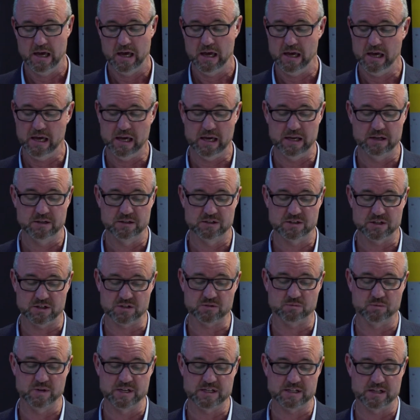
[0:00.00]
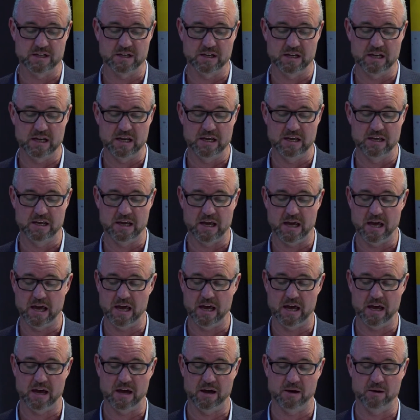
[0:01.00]
And just recently,
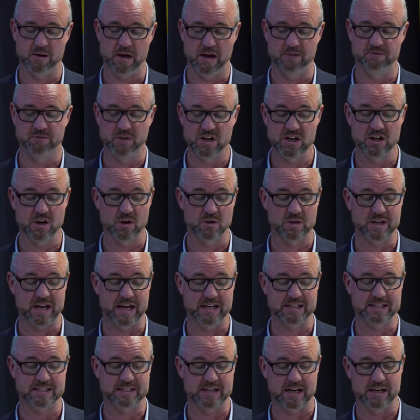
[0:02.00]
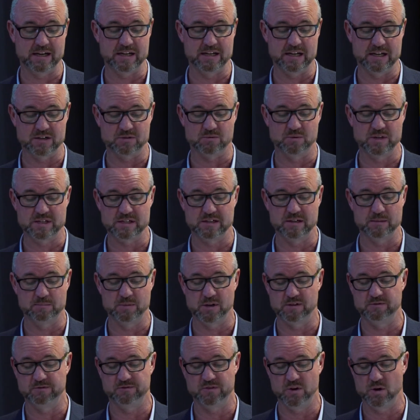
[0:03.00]
a video case study has recently
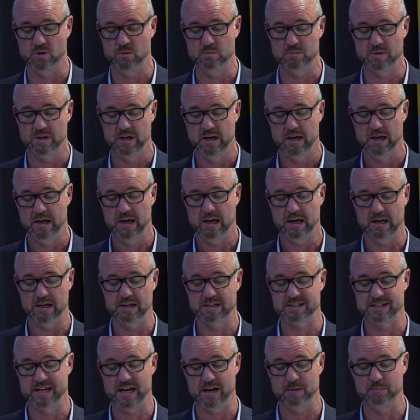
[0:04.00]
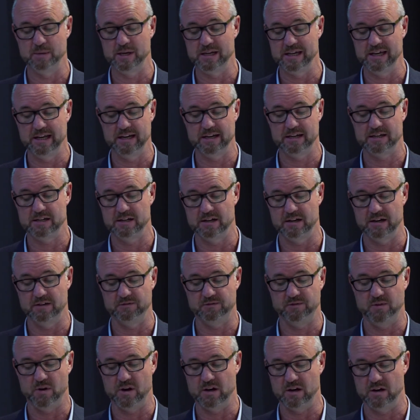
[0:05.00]
been filmed and is now being edited and
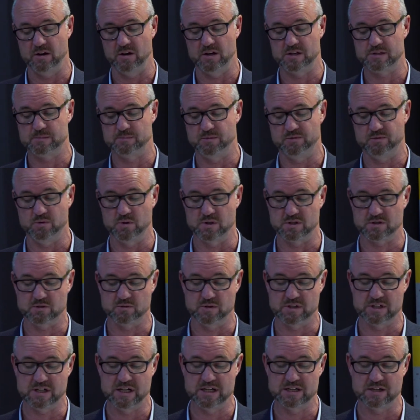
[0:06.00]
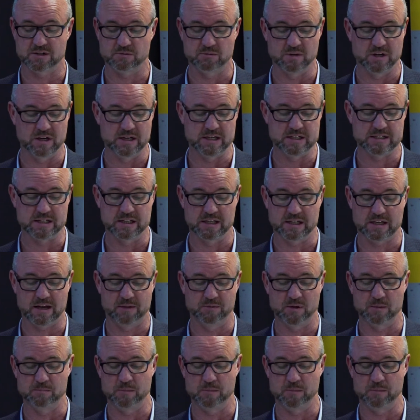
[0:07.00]
finalised before its strategic release in the coming